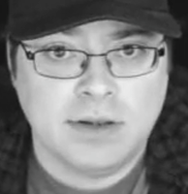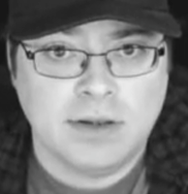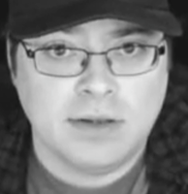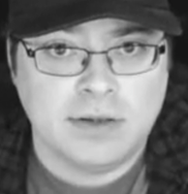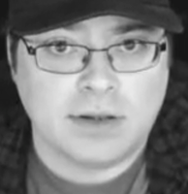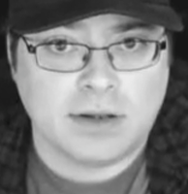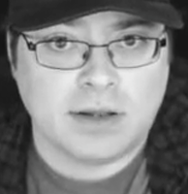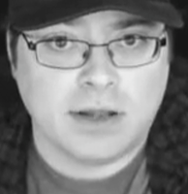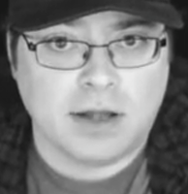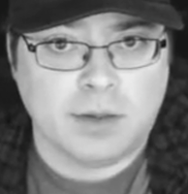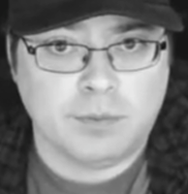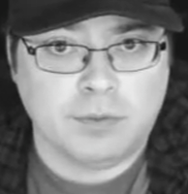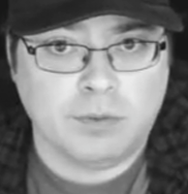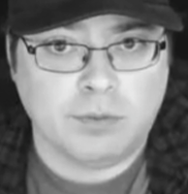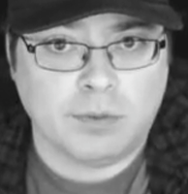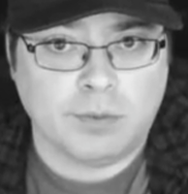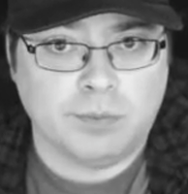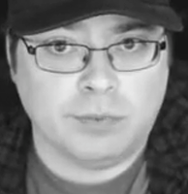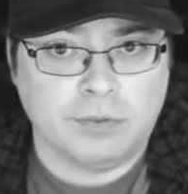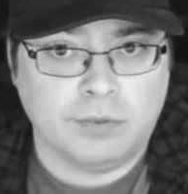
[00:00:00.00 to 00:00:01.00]
The couple
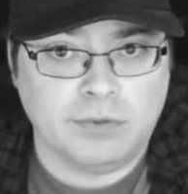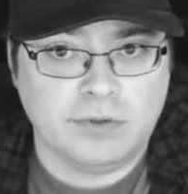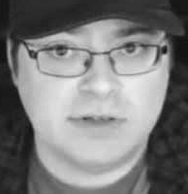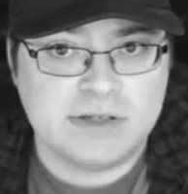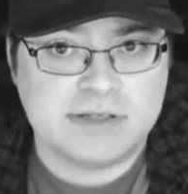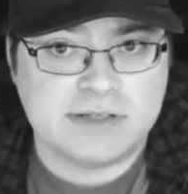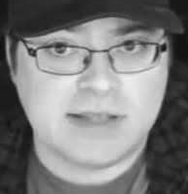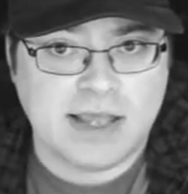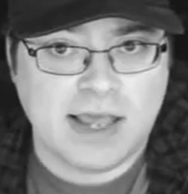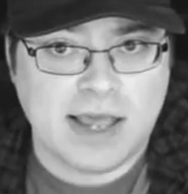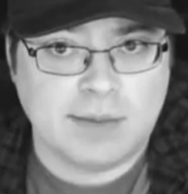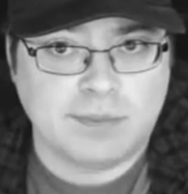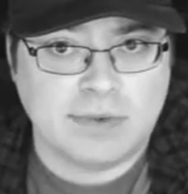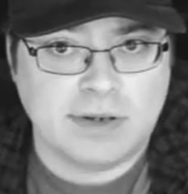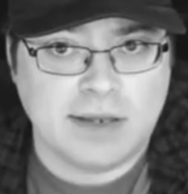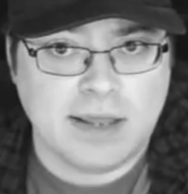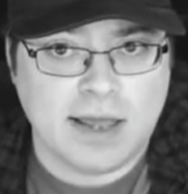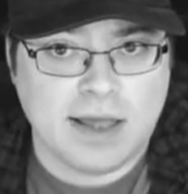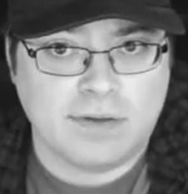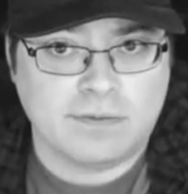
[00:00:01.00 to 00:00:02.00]
were brutally stabbed to
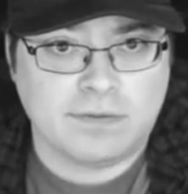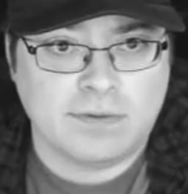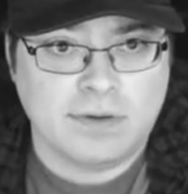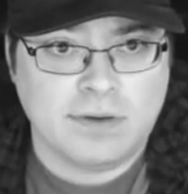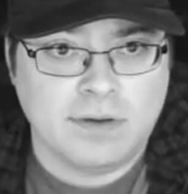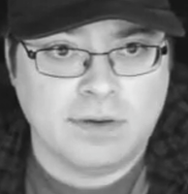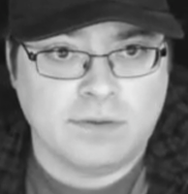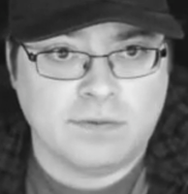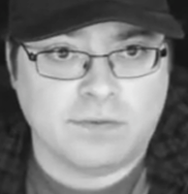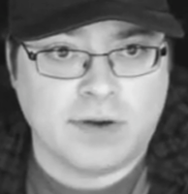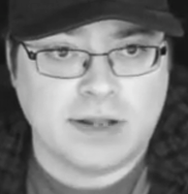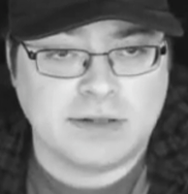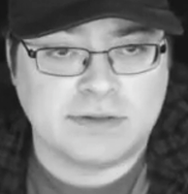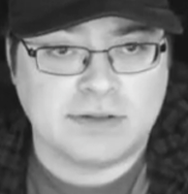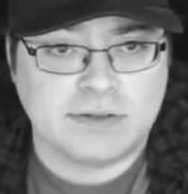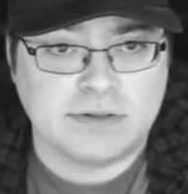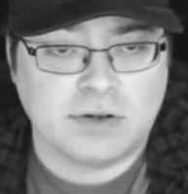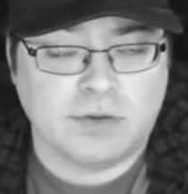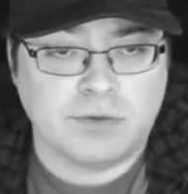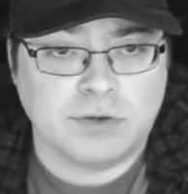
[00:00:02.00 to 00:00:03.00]
death,
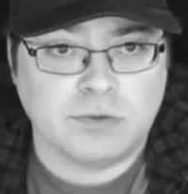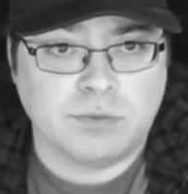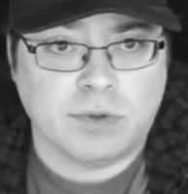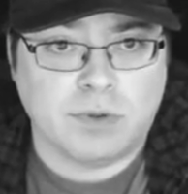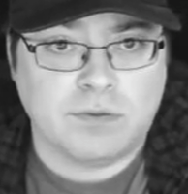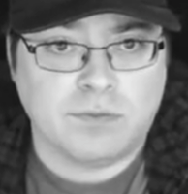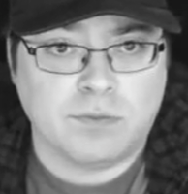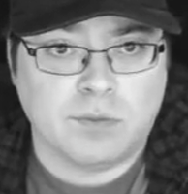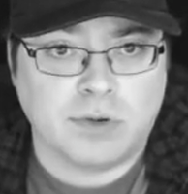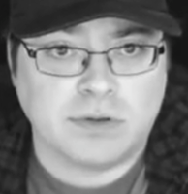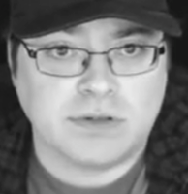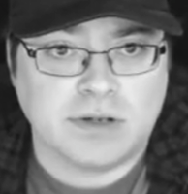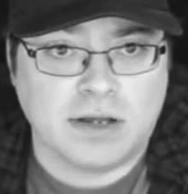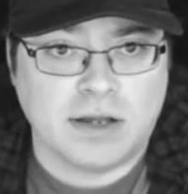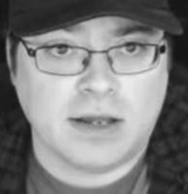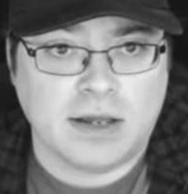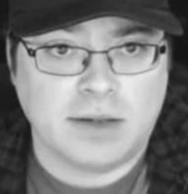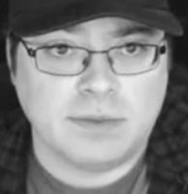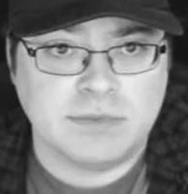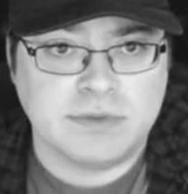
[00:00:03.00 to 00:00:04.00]
Francis over 24
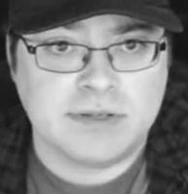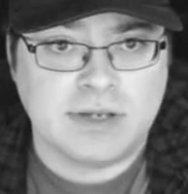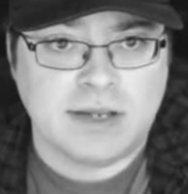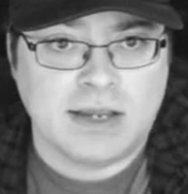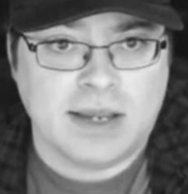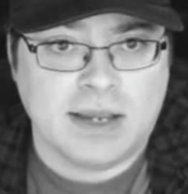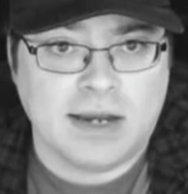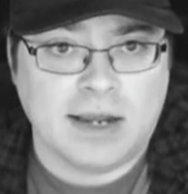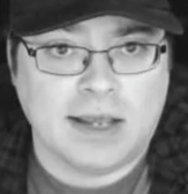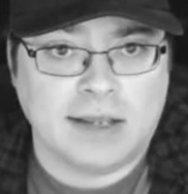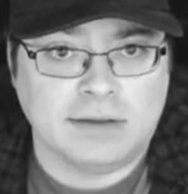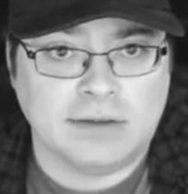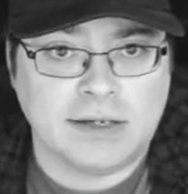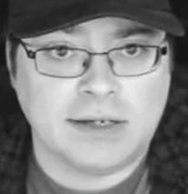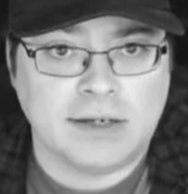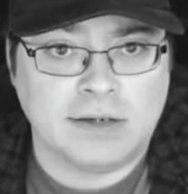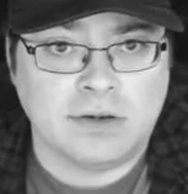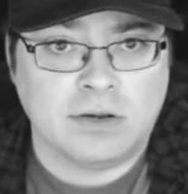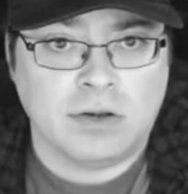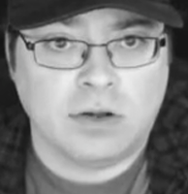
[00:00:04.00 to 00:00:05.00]
times and
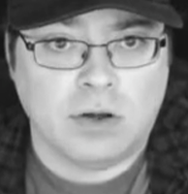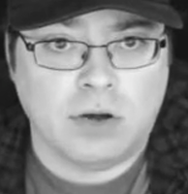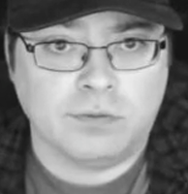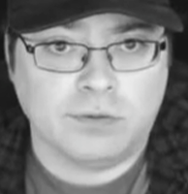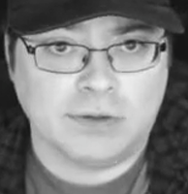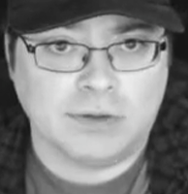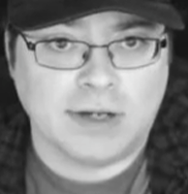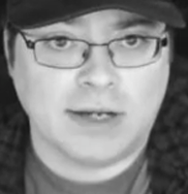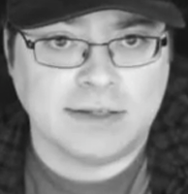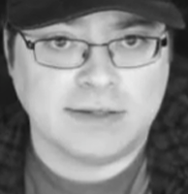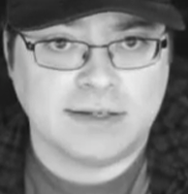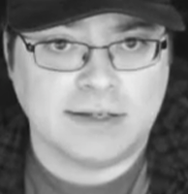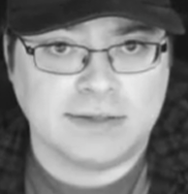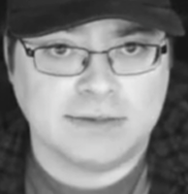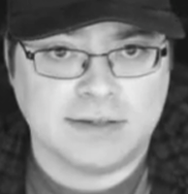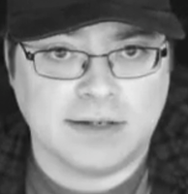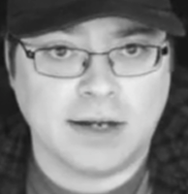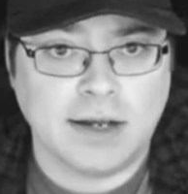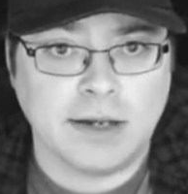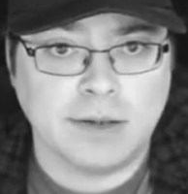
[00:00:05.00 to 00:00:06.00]
Eileen over
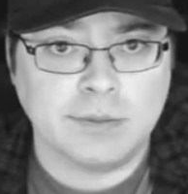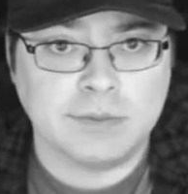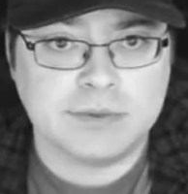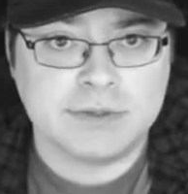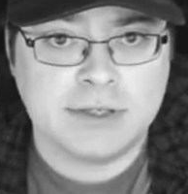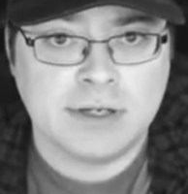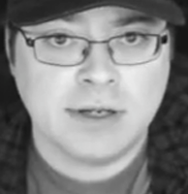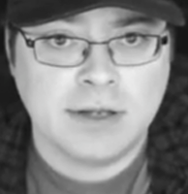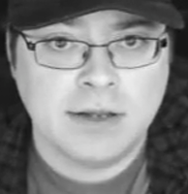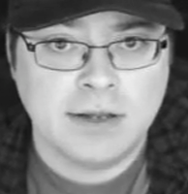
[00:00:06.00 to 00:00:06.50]
19 times.